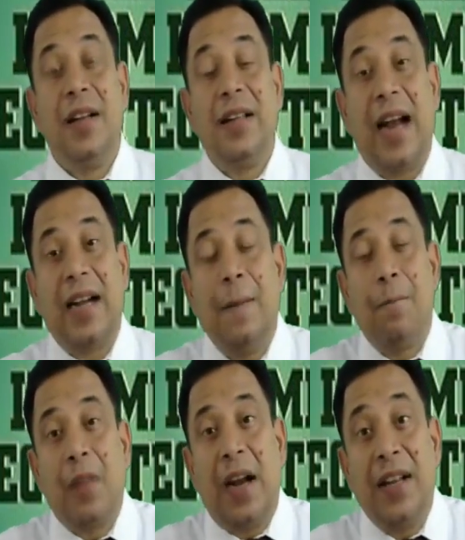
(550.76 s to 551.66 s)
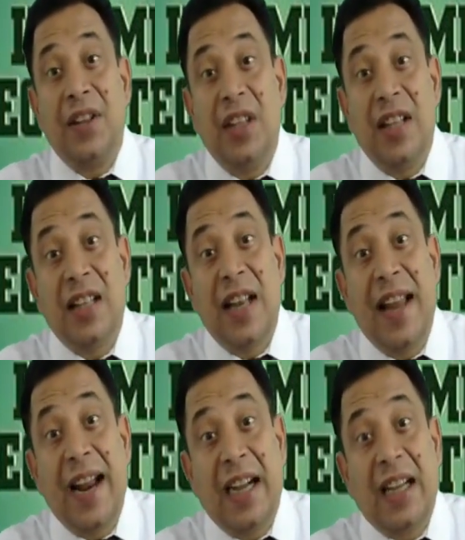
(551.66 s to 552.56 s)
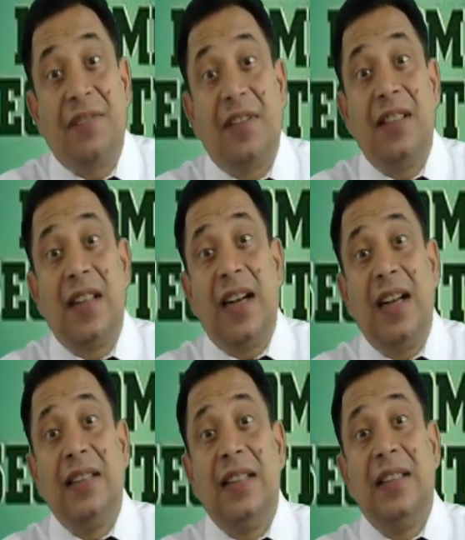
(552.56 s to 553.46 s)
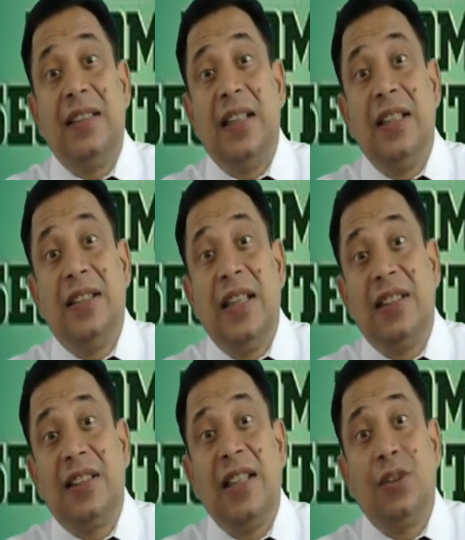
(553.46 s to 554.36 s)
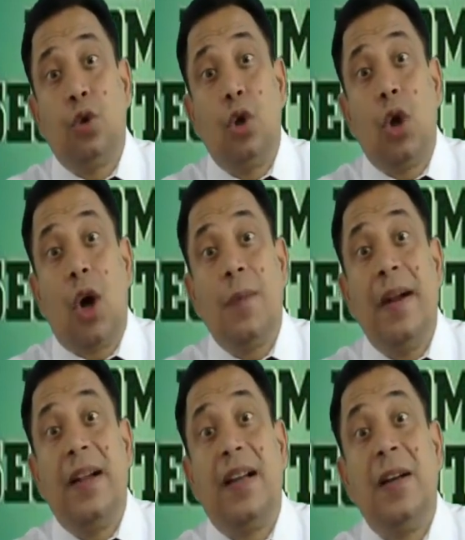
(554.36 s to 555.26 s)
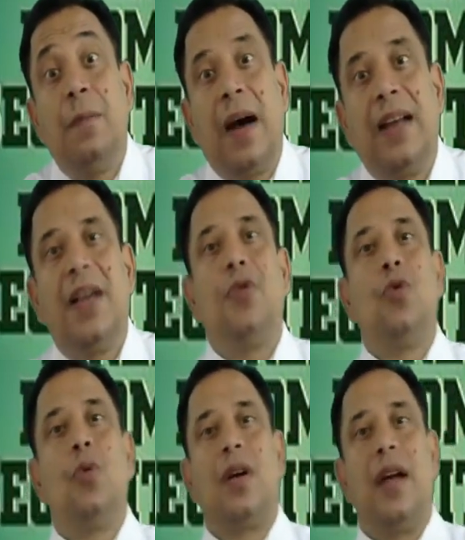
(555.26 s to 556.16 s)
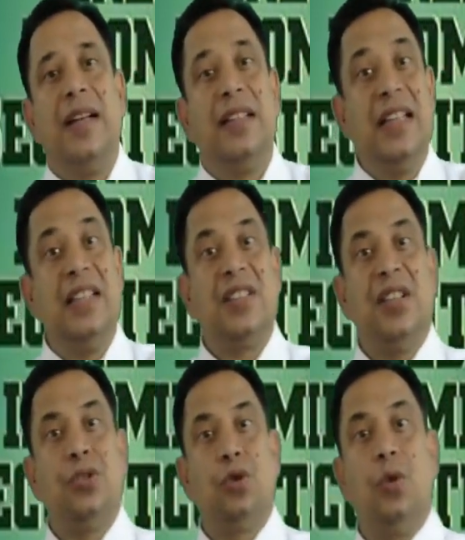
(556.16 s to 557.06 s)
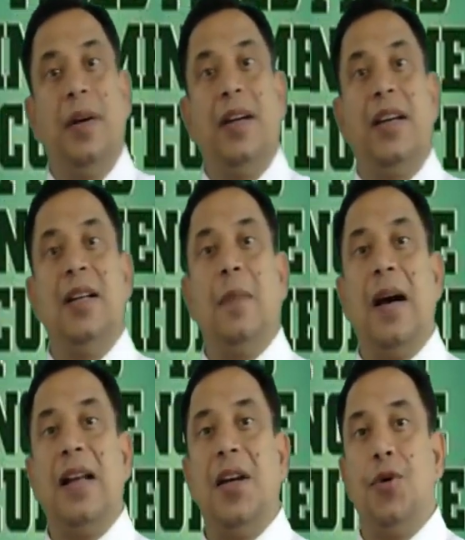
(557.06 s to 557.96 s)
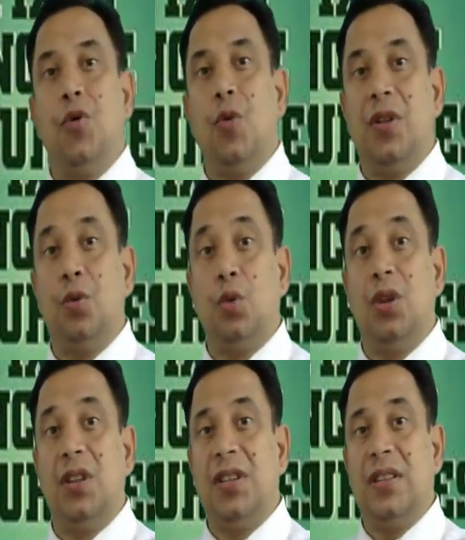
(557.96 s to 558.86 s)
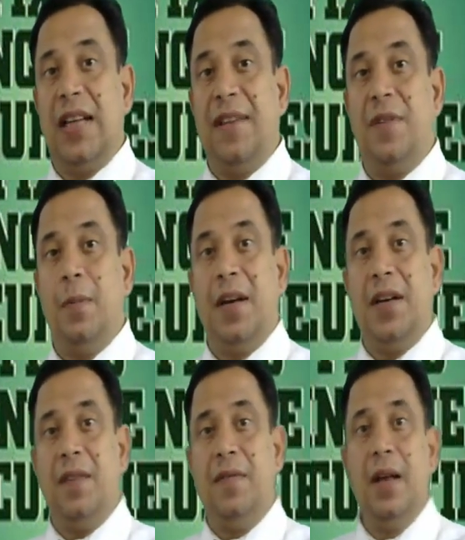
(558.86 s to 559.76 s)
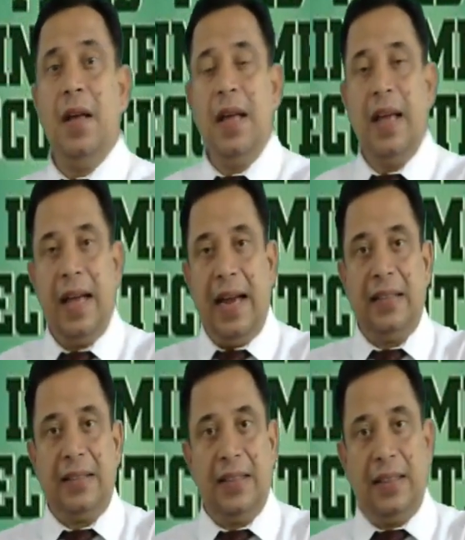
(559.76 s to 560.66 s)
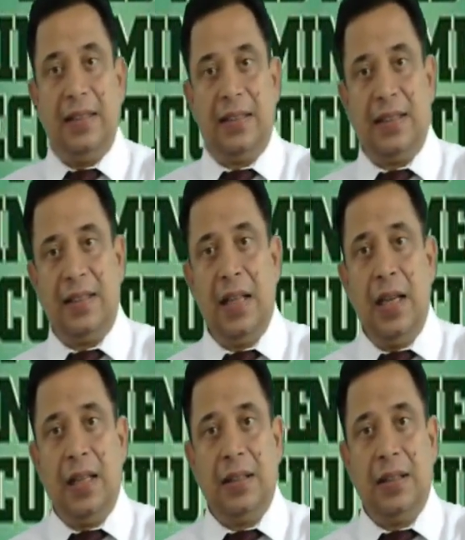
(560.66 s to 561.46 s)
that these are the negative. These things should not be done by the issuer, and these things should be done by the issuer. So this is affirmative, and this is